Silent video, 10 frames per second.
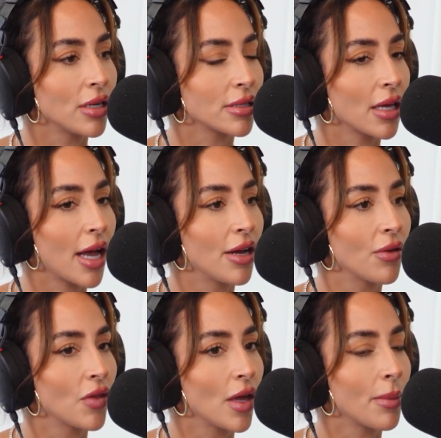It's like, I
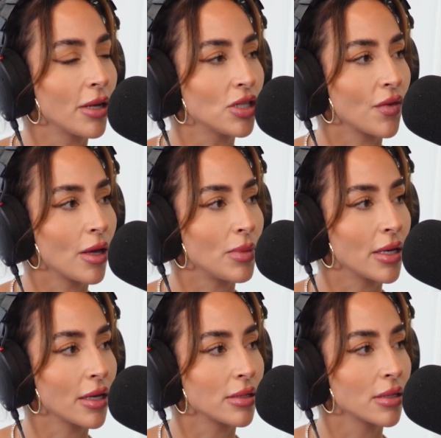don't think much of it
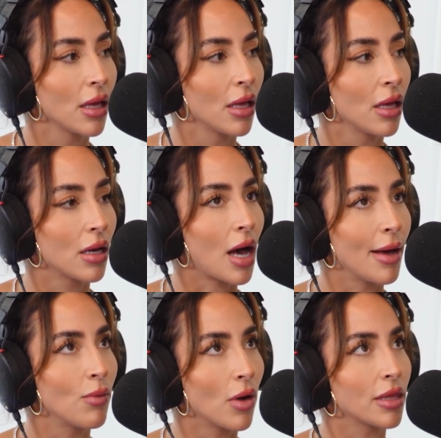because
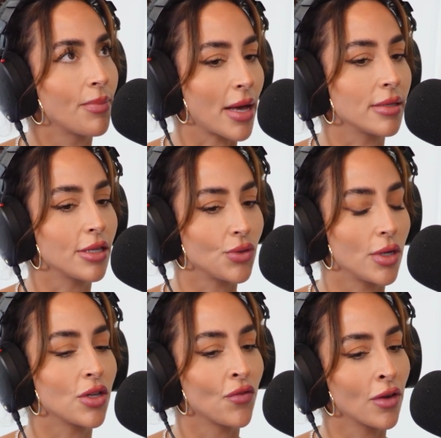I want the best
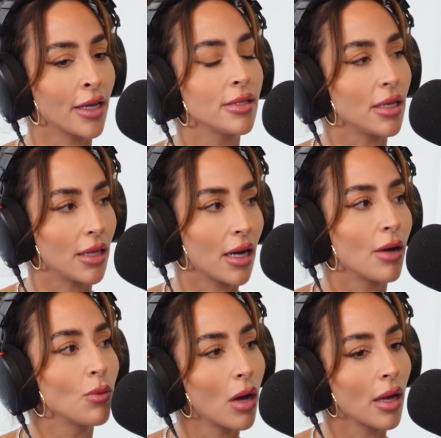situation for Kinsley there.
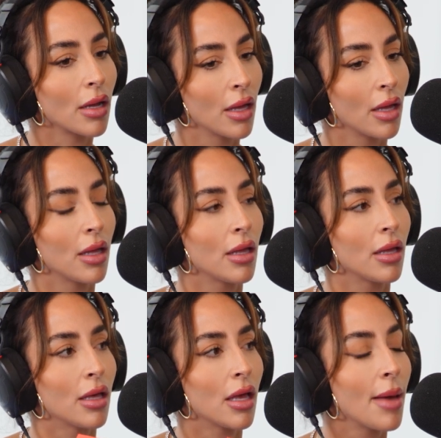I want
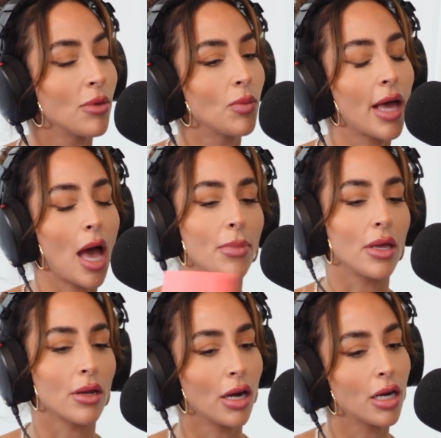him to be
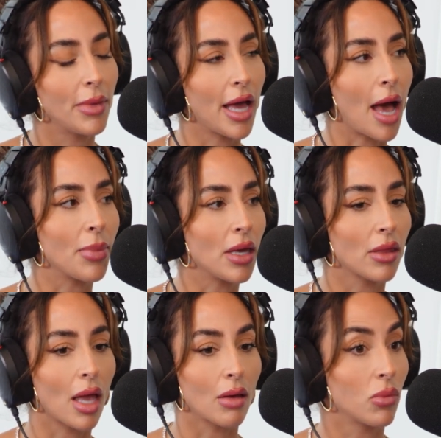happy and her to be happy, and
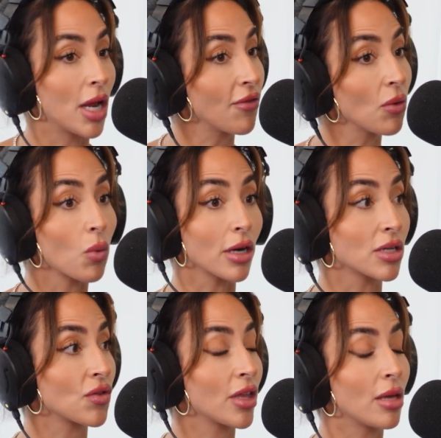like whatever
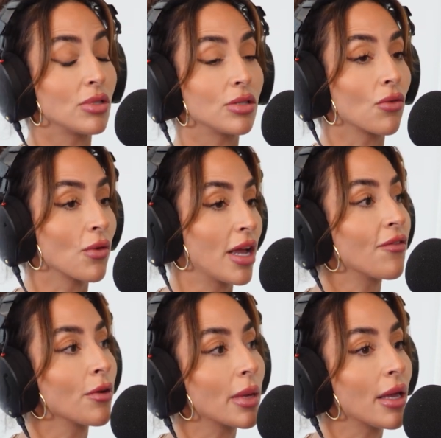works for them is great
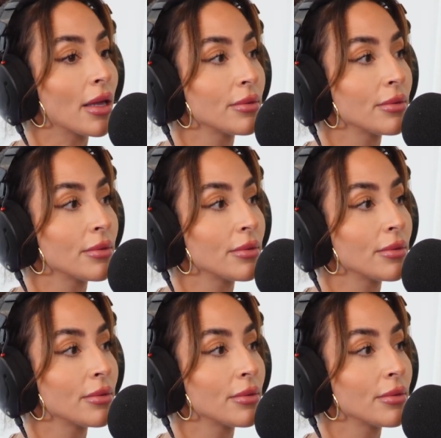for me.